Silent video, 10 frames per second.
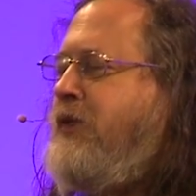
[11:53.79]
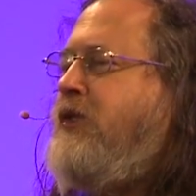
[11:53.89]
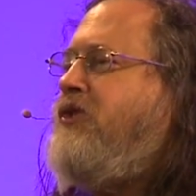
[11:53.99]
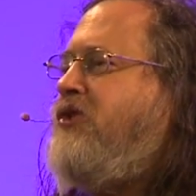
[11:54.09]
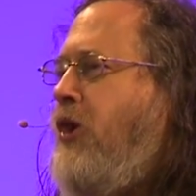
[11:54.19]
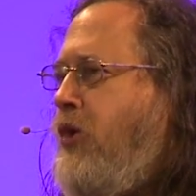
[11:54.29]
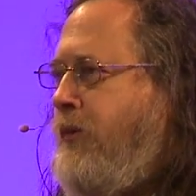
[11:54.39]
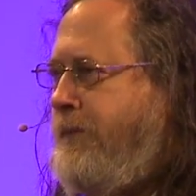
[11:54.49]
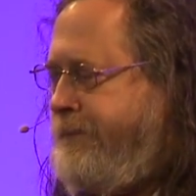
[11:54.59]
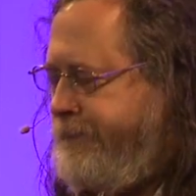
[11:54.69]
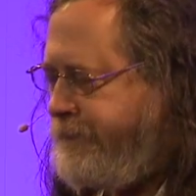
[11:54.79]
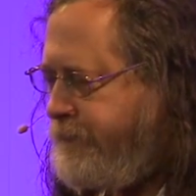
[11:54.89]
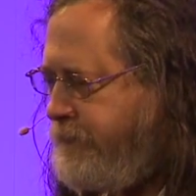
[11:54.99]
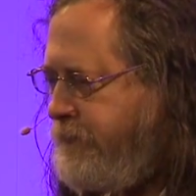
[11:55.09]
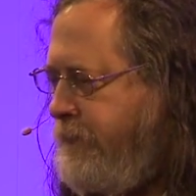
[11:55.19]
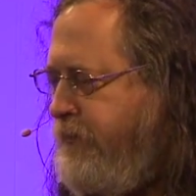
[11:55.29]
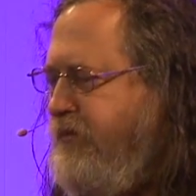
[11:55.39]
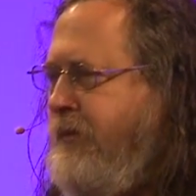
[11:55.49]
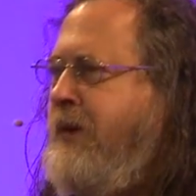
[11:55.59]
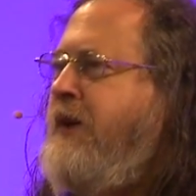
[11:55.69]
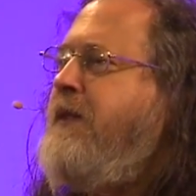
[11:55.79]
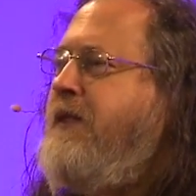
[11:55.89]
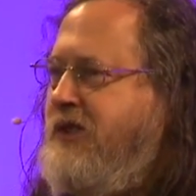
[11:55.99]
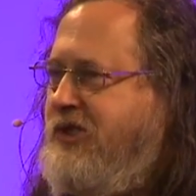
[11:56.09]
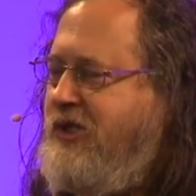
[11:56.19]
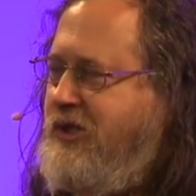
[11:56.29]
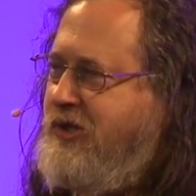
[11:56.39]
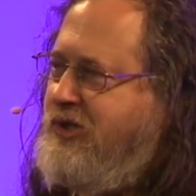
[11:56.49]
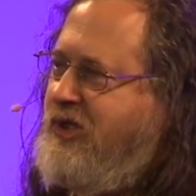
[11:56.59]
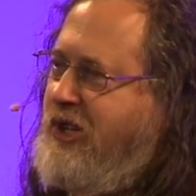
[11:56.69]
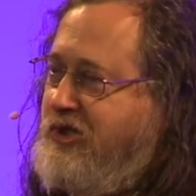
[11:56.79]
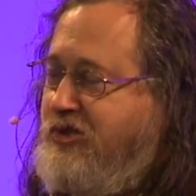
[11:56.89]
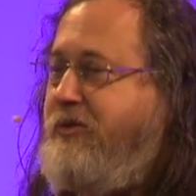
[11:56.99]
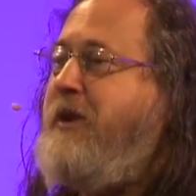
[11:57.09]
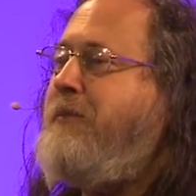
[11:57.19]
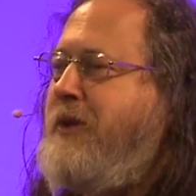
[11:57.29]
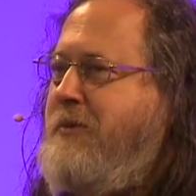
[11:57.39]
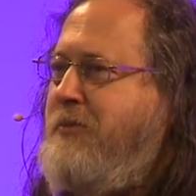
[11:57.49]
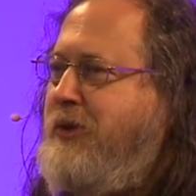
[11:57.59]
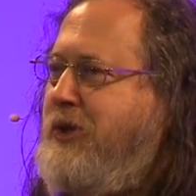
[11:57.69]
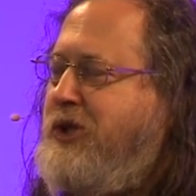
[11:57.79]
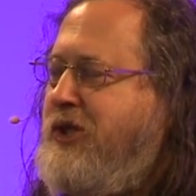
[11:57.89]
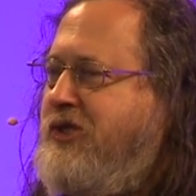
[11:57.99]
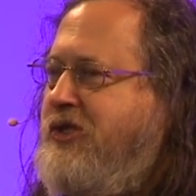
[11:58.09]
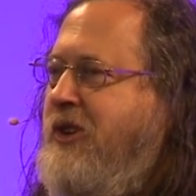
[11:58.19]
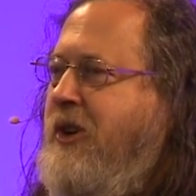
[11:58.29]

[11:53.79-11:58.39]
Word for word: So this is extremely malicious,